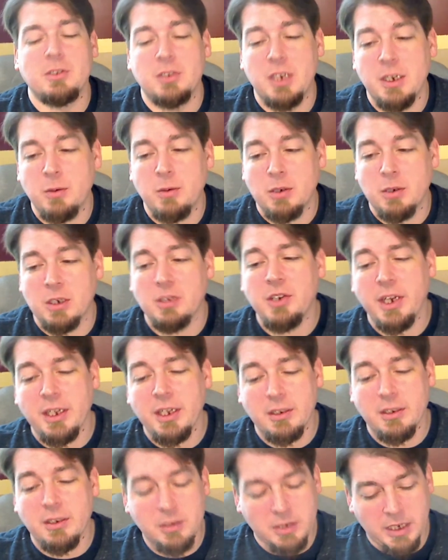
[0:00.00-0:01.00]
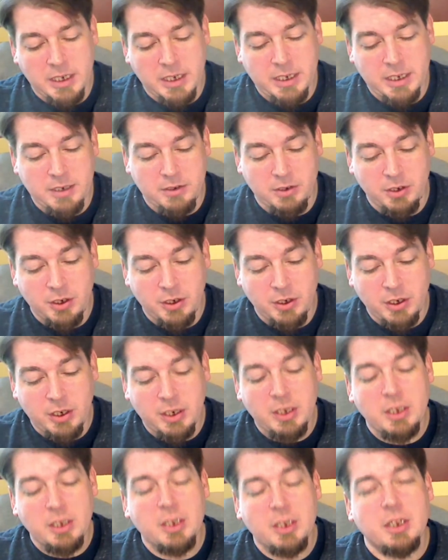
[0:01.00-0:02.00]
Today we're going to take a look at
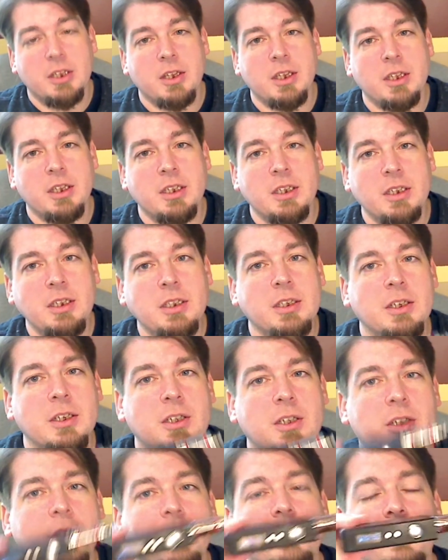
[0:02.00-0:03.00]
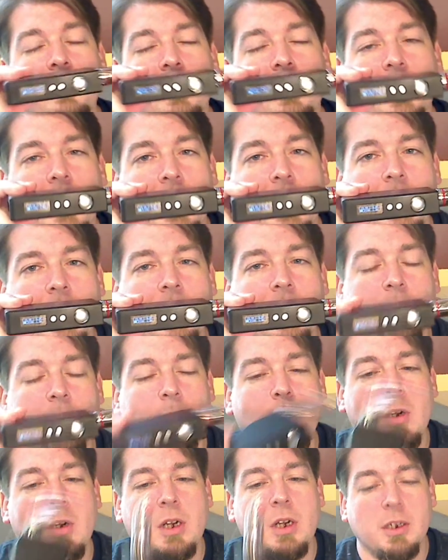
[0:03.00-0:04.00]
the Sigelei 100
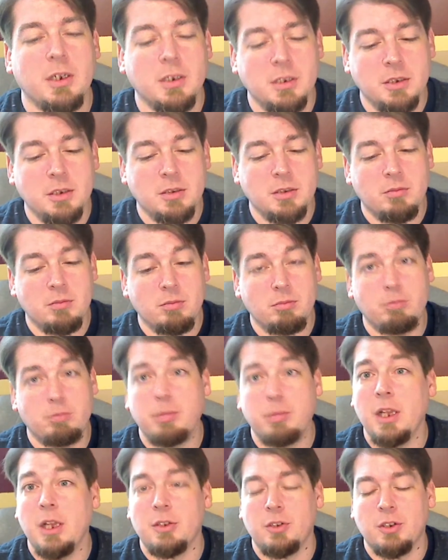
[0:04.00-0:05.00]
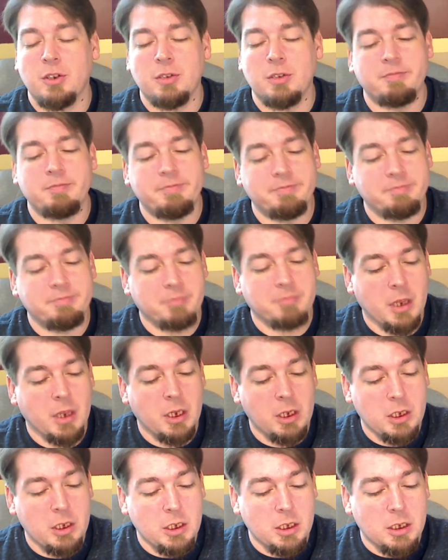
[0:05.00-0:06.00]
Watt Plus.
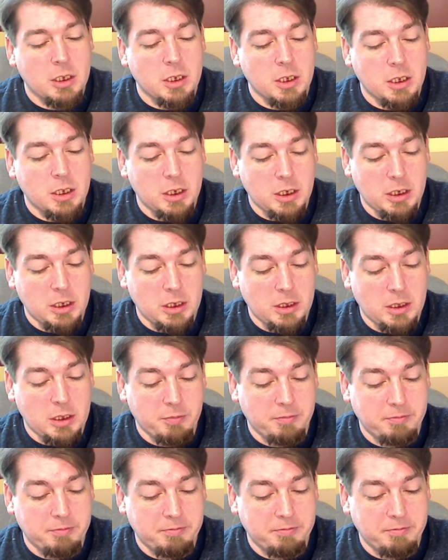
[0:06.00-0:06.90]
I